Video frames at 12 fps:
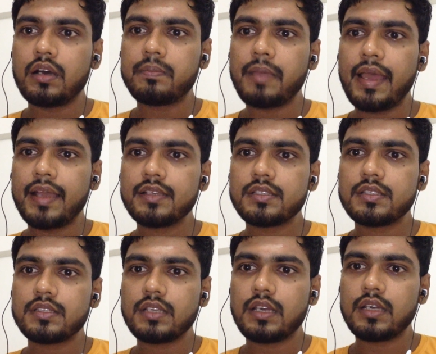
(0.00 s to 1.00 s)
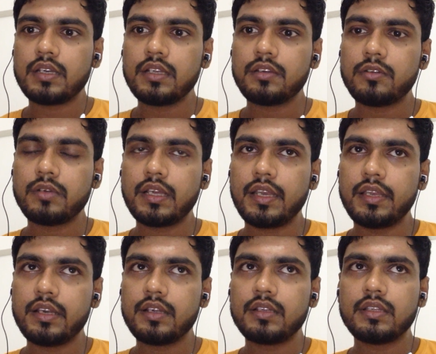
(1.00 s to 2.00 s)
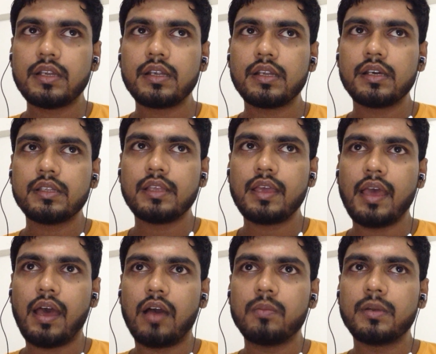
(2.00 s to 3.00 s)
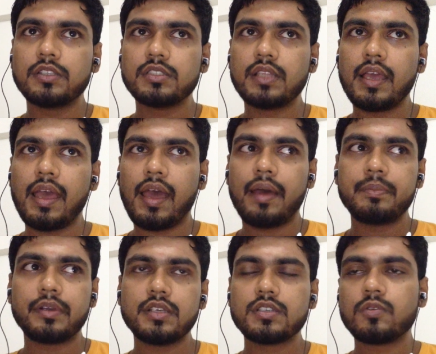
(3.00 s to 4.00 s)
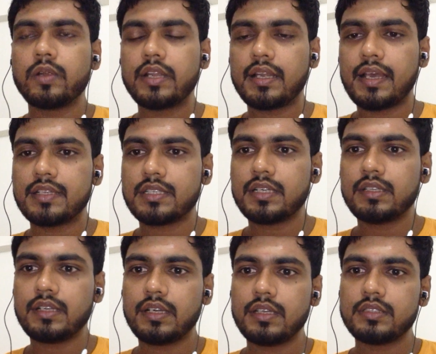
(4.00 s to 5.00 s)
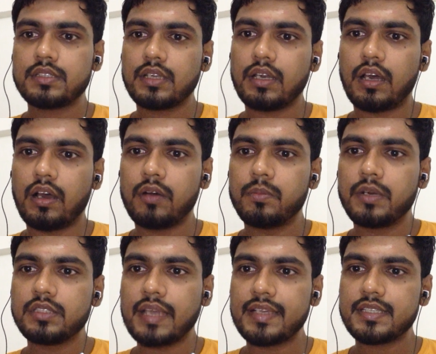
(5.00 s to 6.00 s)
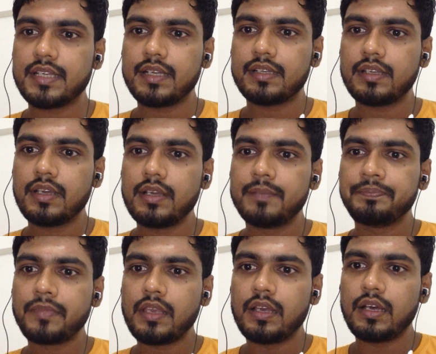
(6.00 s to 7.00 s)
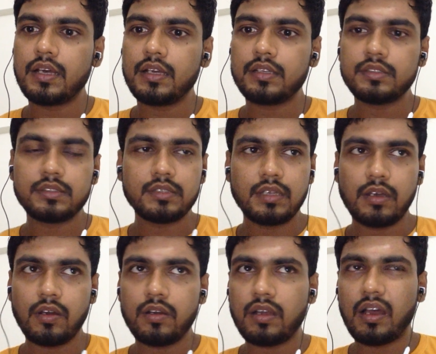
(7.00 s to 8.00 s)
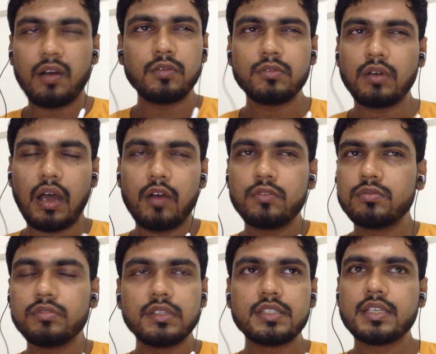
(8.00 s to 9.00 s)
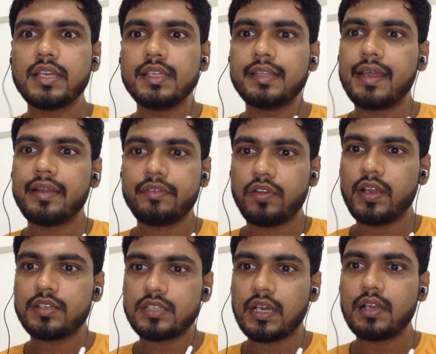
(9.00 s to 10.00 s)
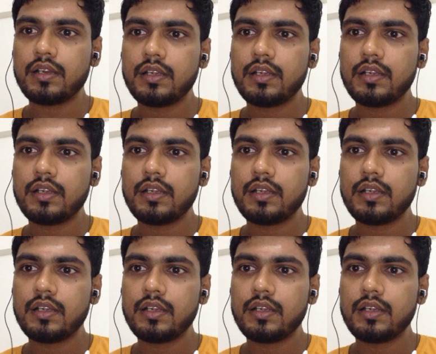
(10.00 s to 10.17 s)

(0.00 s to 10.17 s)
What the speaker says: banks need to declare that they how much they have risk weighted asset, that is how much asset uh, or how risky their trades are,